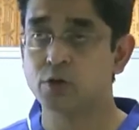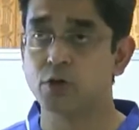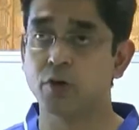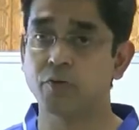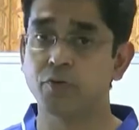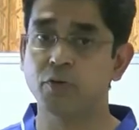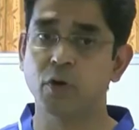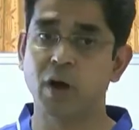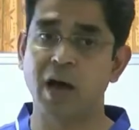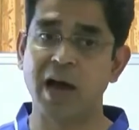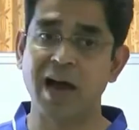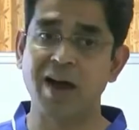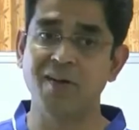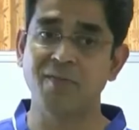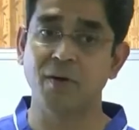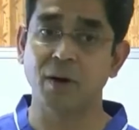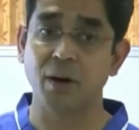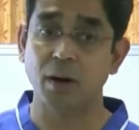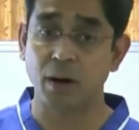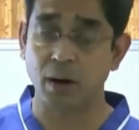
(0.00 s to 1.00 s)
So if you
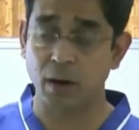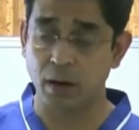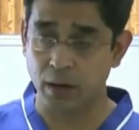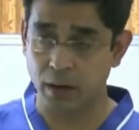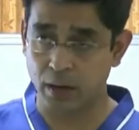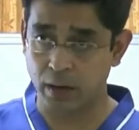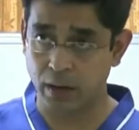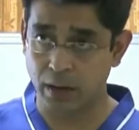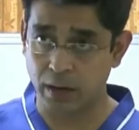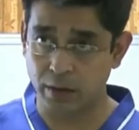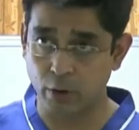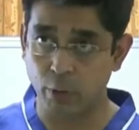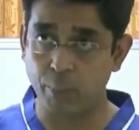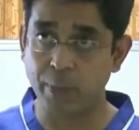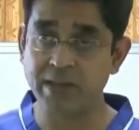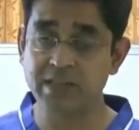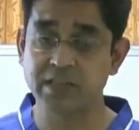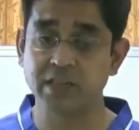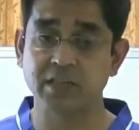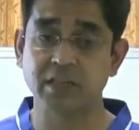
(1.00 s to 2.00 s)
have an
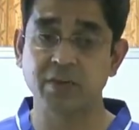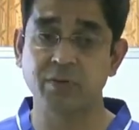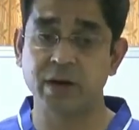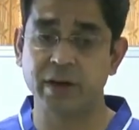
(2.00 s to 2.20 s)
obesity